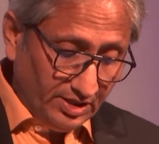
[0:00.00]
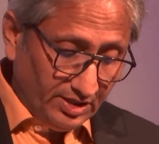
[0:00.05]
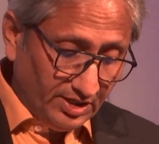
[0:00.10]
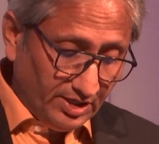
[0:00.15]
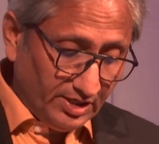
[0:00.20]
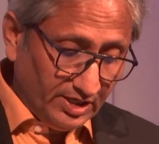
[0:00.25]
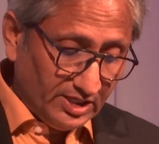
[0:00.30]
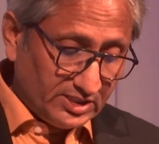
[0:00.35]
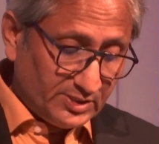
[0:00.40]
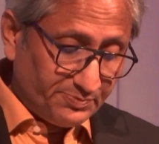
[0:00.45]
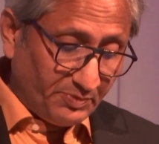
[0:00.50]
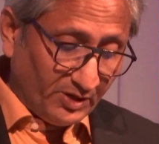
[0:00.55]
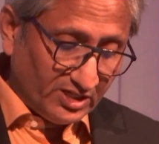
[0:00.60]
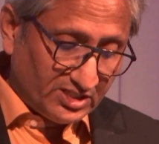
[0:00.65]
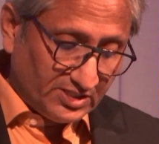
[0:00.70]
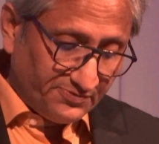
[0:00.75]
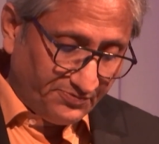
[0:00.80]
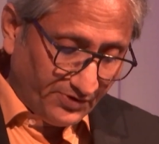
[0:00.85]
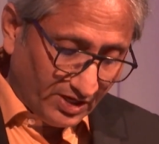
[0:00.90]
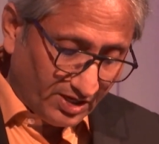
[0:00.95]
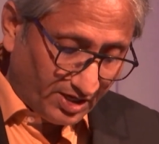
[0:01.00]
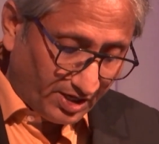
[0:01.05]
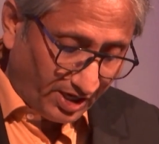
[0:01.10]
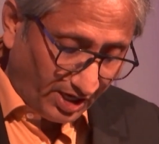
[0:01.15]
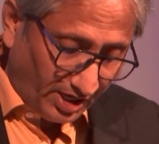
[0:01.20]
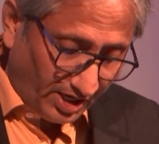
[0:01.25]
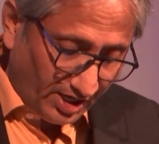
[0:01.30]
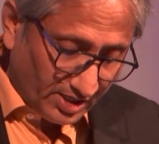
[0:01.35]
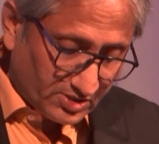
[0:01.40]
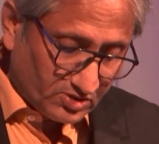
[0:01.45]
in a specific
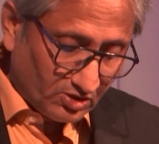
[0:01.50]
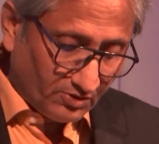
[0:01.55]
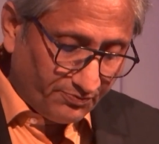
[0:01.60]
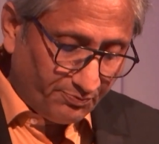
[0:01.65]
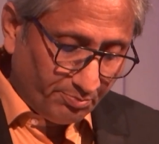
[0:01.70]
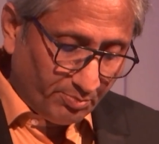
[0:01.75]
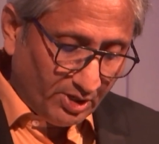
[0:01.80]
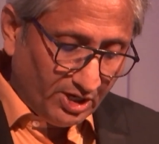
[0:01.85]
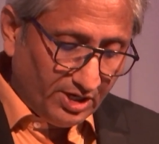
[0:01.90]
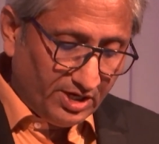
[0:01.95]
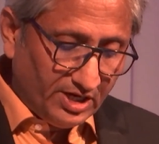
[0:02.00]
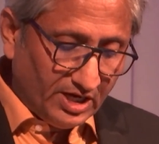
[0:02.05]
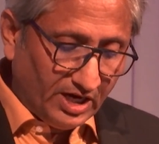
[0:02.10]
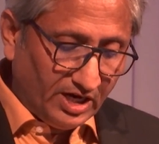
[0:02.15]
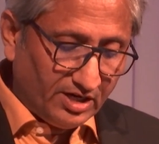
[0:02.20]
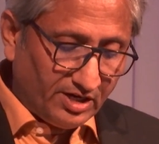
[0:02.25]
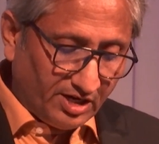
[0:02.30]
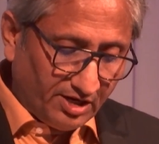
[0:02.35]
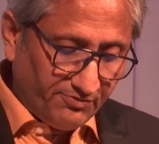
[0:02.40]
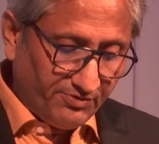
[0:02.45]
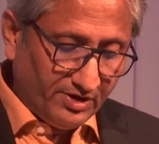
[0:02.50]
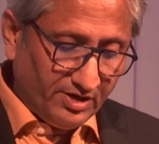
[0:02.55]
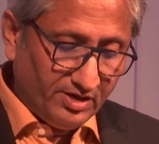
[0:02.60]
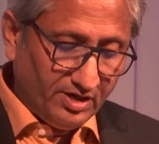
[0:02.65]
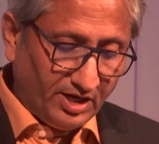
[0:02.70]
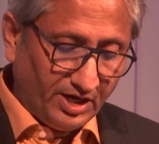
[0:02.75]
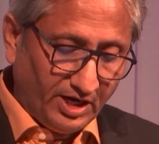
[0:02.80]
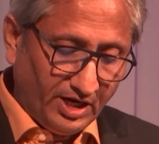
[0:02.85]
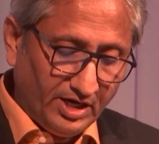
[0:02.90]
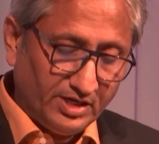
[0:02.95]
case of media-driven
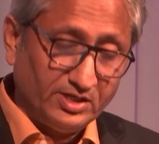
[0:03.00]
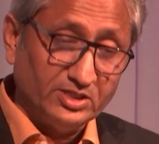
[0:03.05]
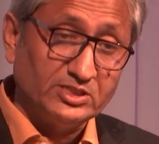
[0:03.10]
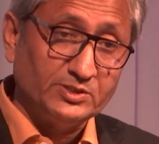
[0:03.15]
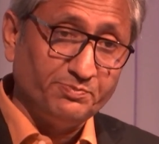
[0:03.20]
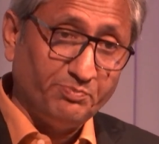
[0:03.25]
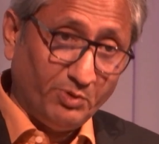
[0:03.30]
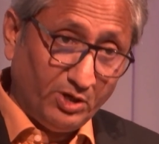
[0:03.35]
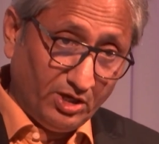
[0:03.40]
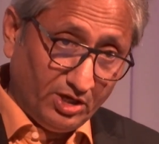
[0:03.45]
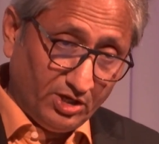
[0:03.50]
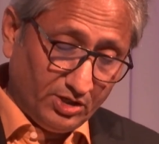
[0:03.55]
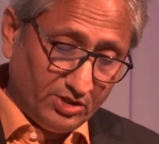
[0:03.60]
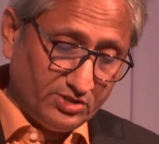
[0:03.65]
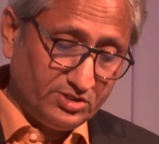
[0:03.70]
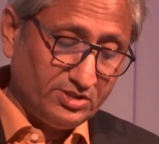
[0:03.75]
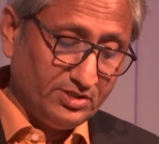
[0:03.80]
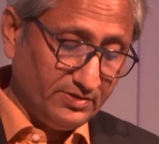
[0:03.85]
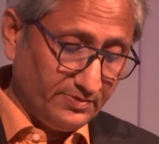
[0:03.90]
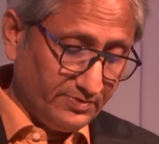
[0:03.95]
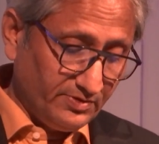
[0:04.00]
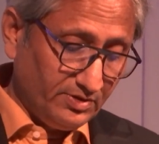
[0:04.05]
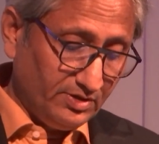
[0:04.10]
hate speech,